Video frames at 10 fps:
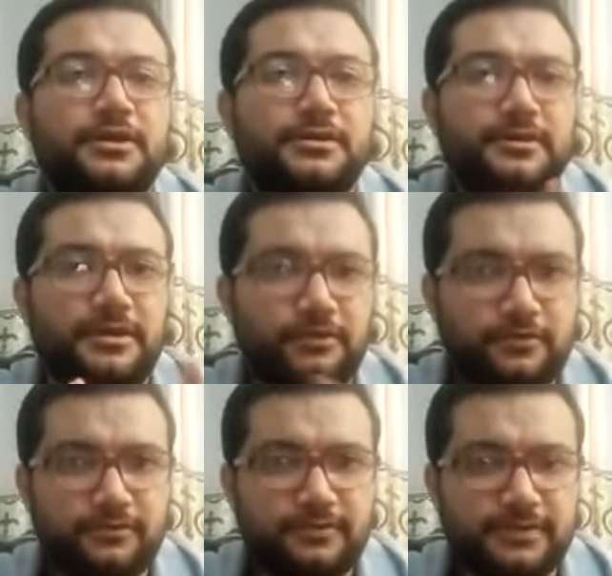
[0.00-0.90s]

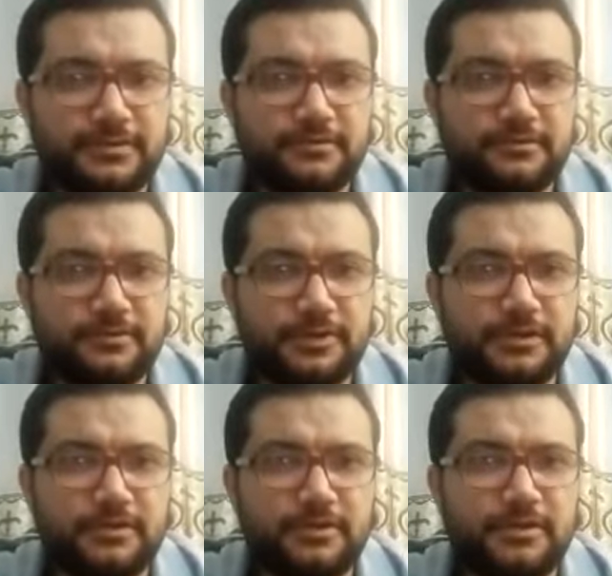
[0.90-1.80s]
Diagnose fast, okay?
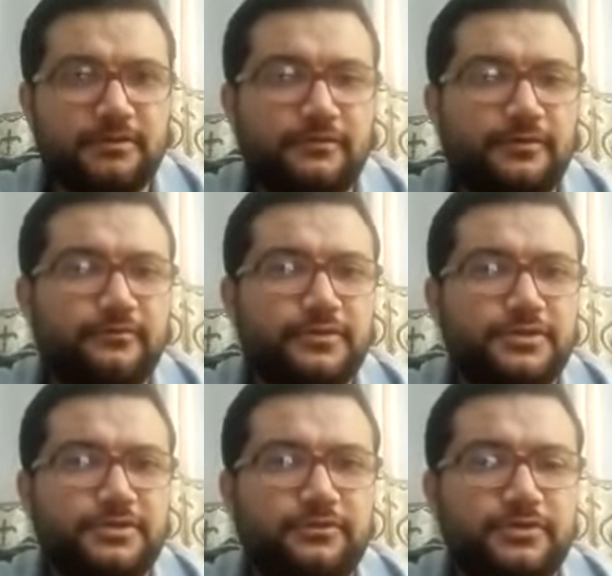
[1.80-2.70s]
If you have a
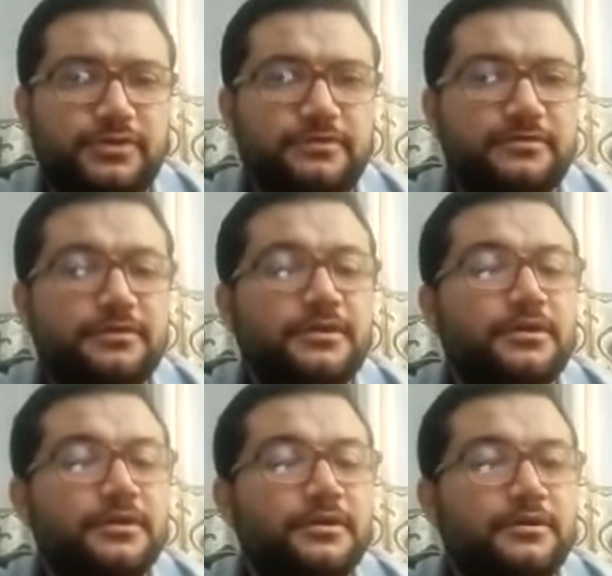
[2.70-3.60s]
patient deteriorate
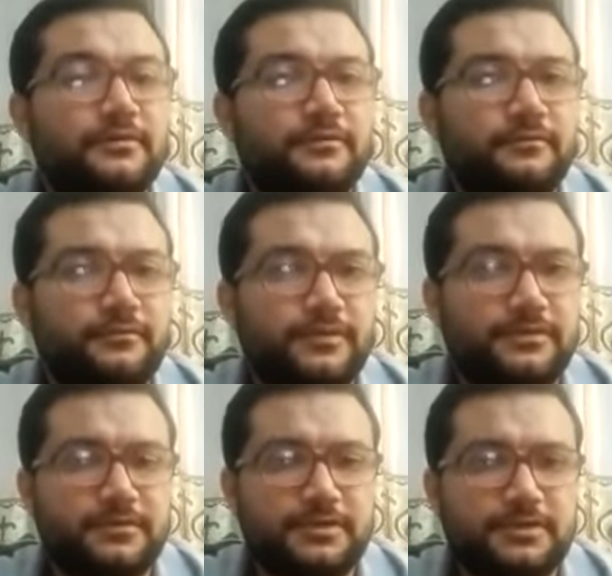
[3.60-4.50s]
very
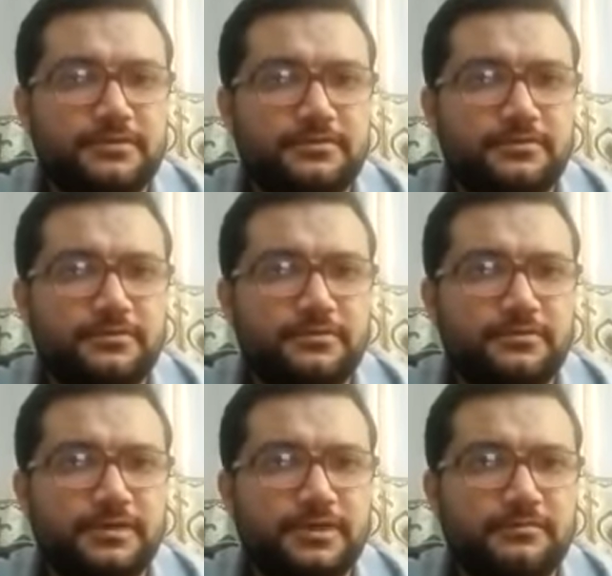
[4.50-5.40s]
fast,
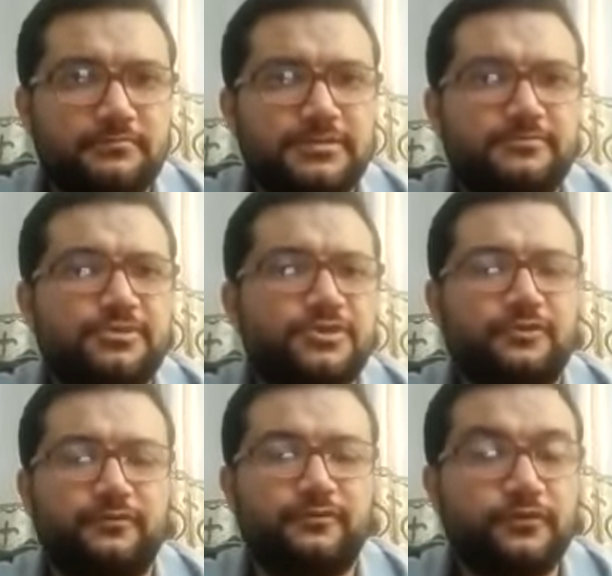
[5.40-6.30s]
okay? Is patient
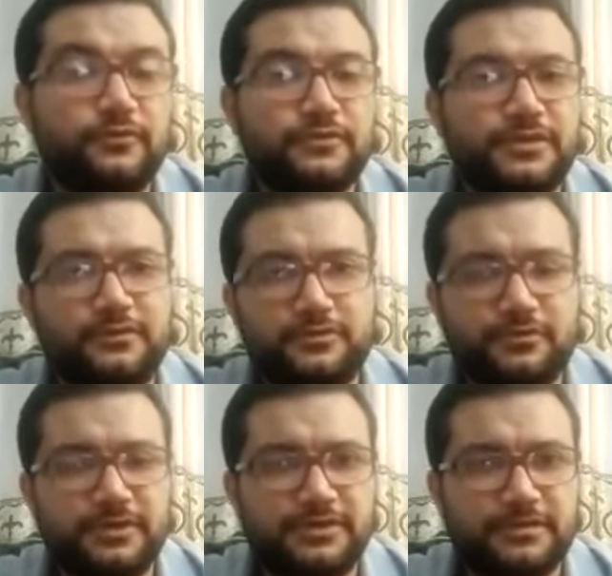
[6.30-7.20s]
confused? He was okay,
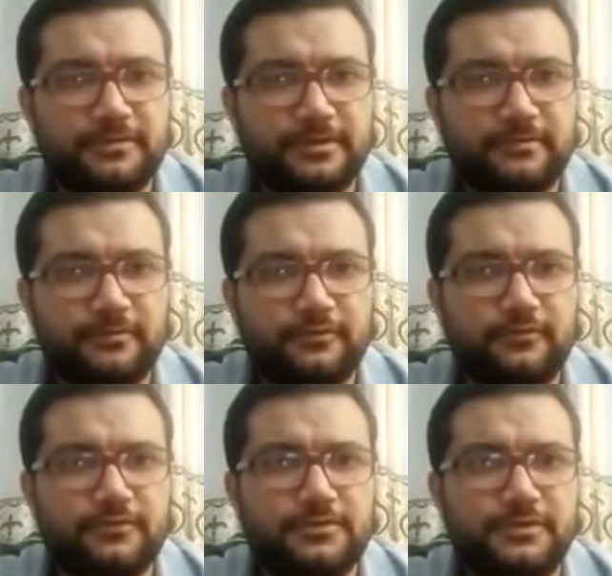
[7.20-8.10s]
then he become
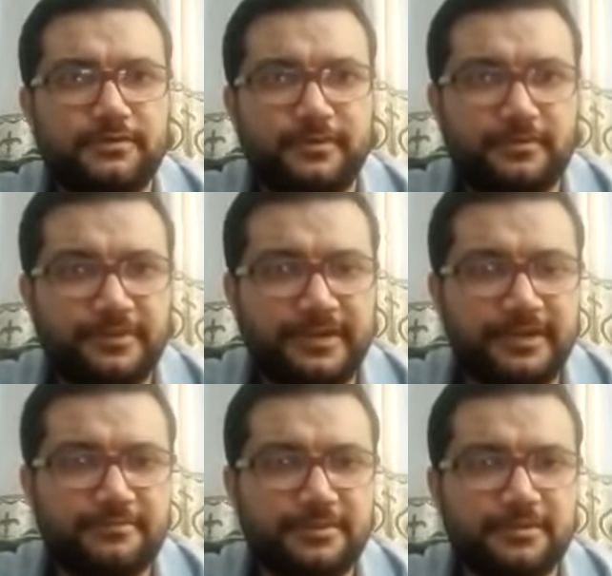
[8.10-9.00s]
confused, he become
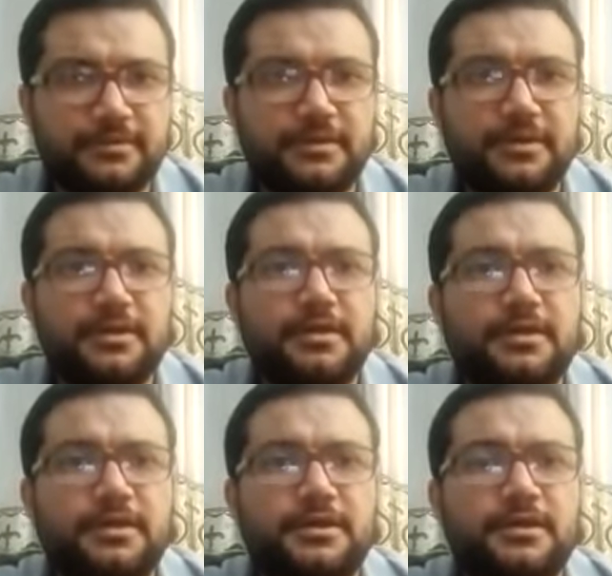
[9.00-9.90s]
tachypnic,
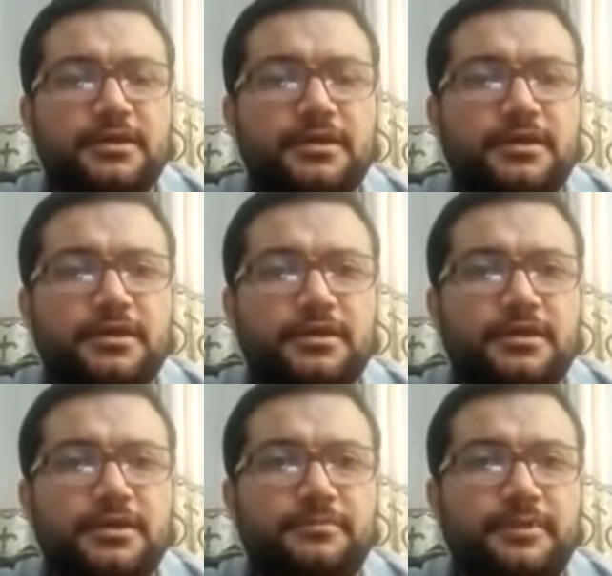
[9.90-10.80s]

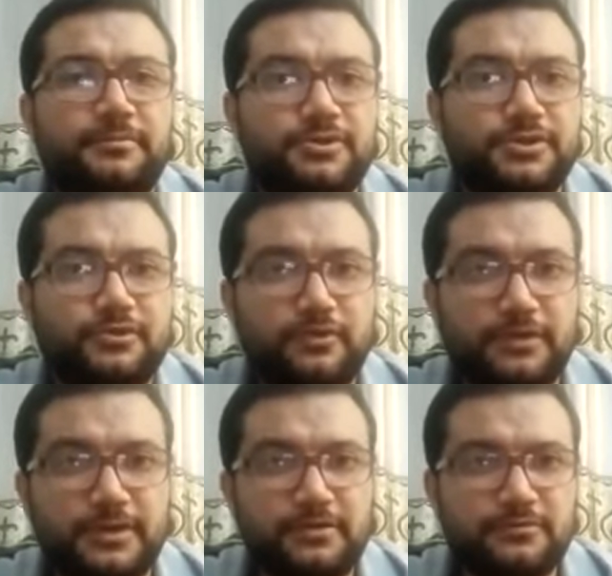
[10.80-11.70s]
he blood pressure go
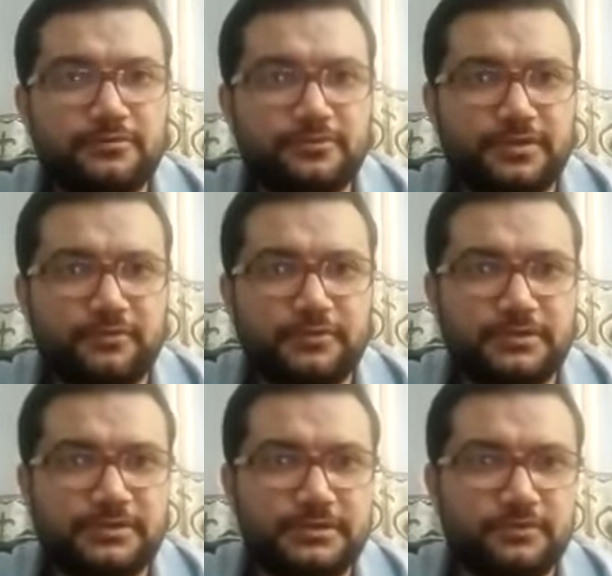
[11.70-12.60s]
down without
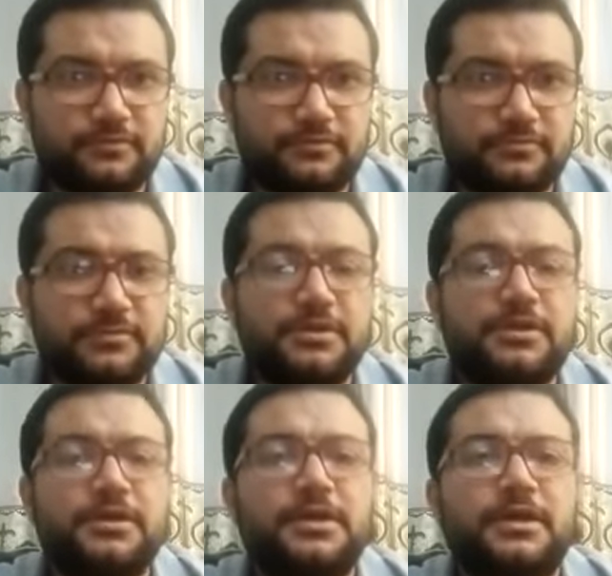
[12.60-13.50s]
reason,
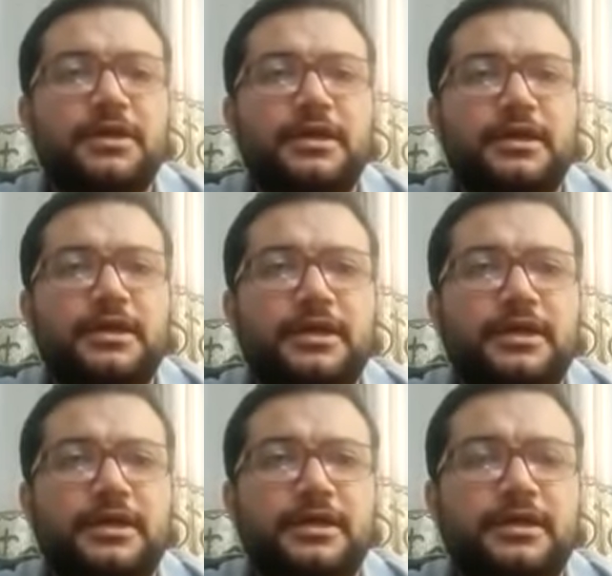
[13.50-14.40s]

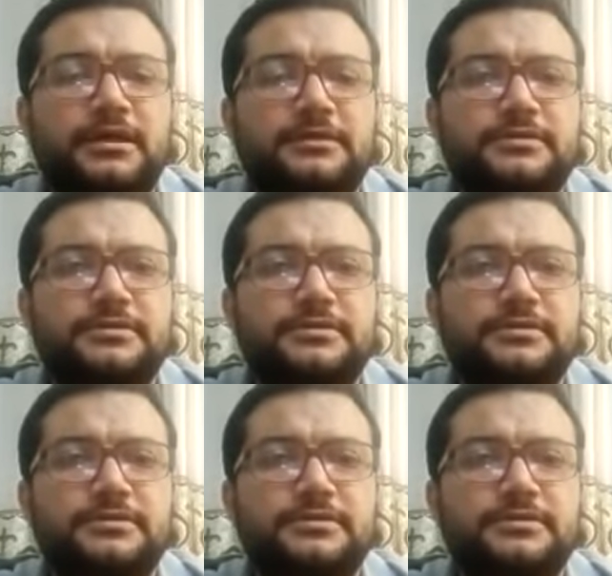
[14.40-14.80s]
and